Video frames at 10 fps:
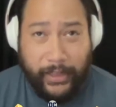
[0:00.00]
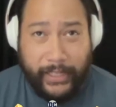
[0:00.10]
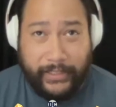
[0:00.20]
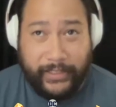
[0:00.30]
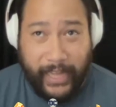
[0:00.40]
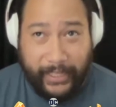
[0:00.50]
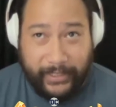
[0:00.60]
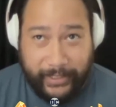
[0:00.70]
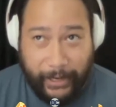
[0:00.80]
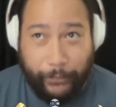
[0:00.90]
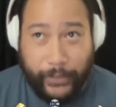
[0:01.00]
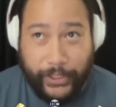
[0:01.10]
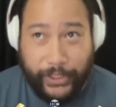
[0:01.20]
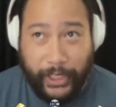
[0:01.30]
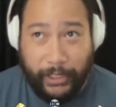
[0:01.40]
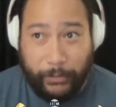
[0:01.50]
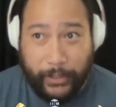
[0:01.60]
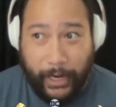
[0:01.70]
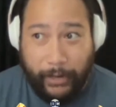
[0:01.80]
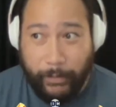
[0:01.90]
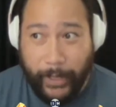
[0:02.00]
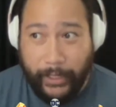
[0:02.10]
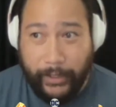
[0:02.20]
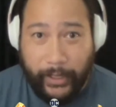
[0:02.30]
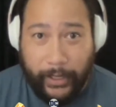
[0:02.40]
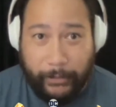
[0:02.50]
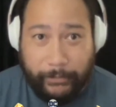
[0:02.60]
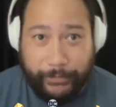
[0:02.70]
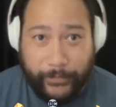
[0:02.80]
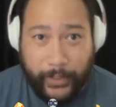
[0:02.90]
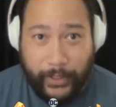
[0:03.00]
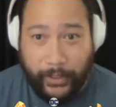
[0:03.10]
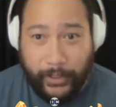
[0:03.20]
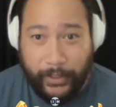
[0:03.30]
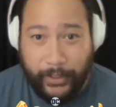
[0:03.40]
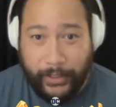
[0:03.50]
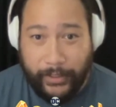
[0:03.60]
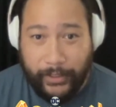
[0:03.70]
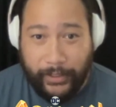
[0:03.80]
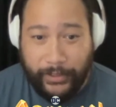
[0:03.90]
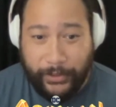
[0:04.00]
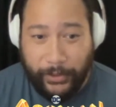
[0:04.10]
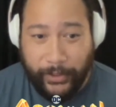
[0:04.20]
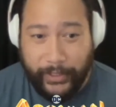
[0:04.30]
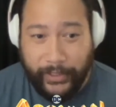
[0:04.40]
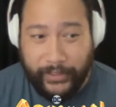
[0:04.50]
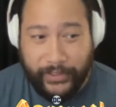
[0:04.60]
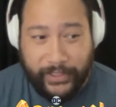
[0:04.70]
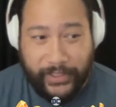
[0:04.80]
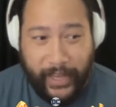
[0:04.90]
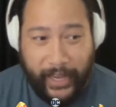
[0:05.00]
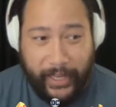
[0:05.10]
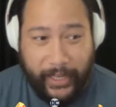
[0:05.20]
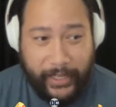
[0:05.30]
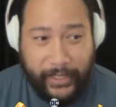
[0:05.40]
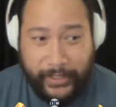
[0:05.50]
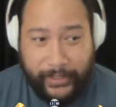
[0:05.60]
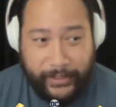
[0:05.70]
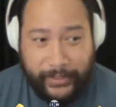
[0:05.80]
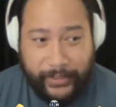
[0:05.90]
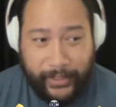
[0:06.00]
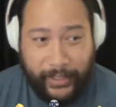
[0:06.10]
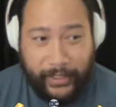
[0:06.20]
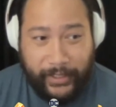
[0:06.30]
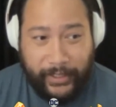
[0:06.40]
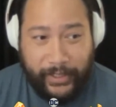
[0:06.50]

that's that's definitely shared with aquaman um in our uh in our story and just that uh,